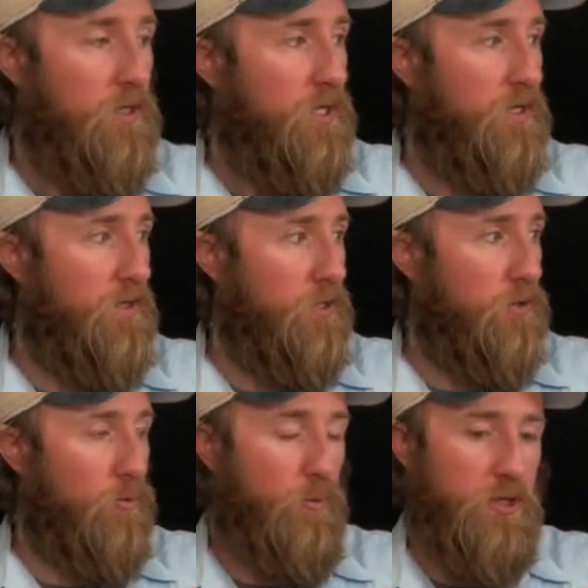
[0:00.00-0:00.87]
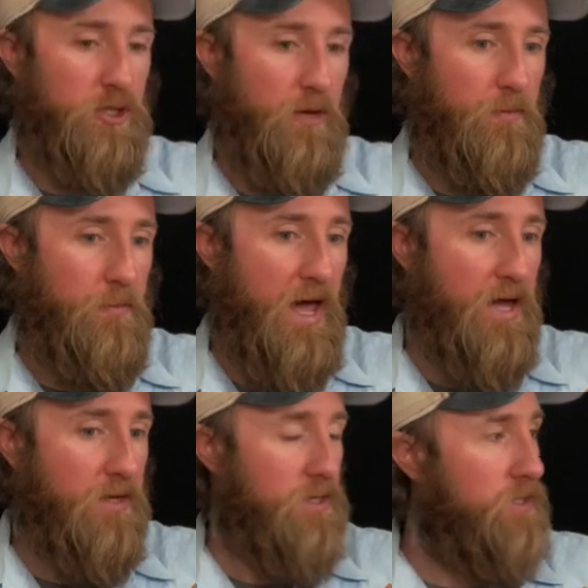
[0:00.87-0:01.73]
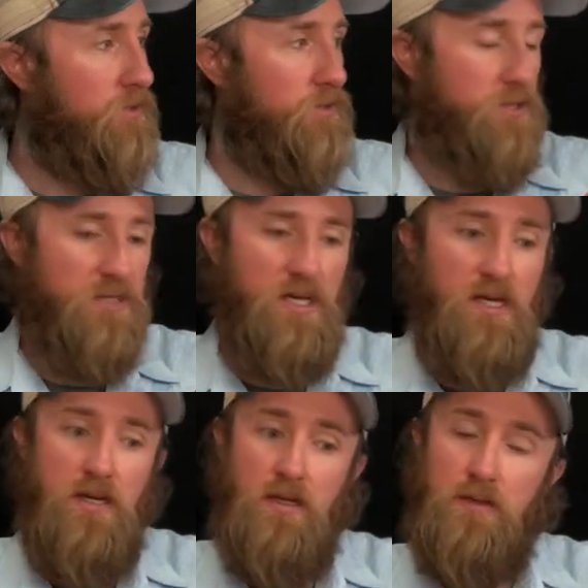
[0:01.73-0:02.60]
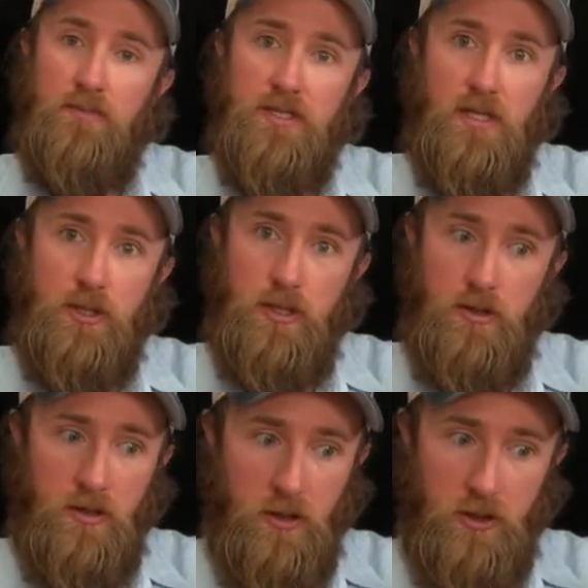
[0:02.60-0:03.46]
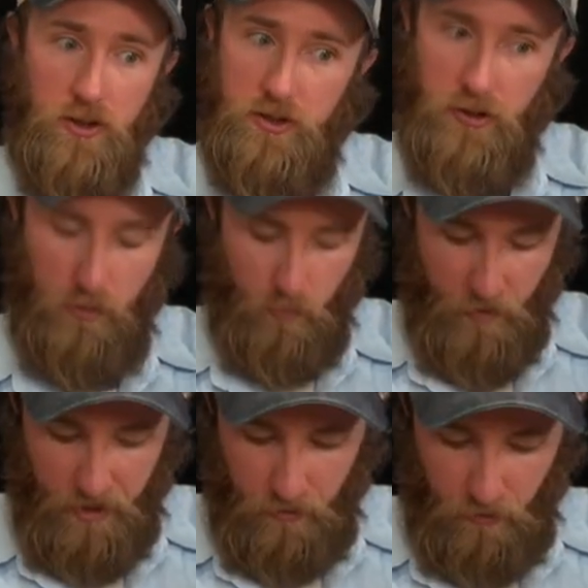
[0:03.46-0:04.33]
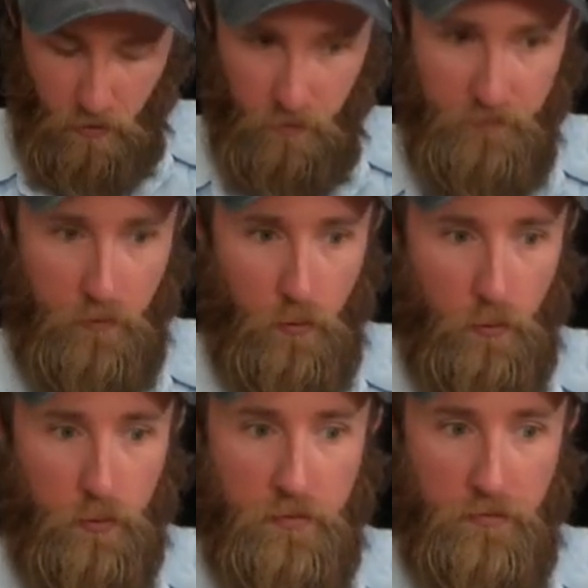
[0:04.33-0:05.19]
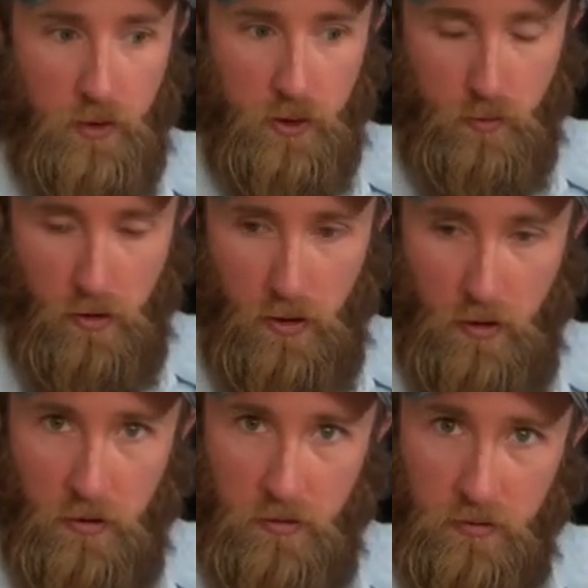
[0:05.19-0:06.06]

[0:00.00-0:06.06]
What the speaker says: And then we jump back into the C position, just a regular old forward reverse roll.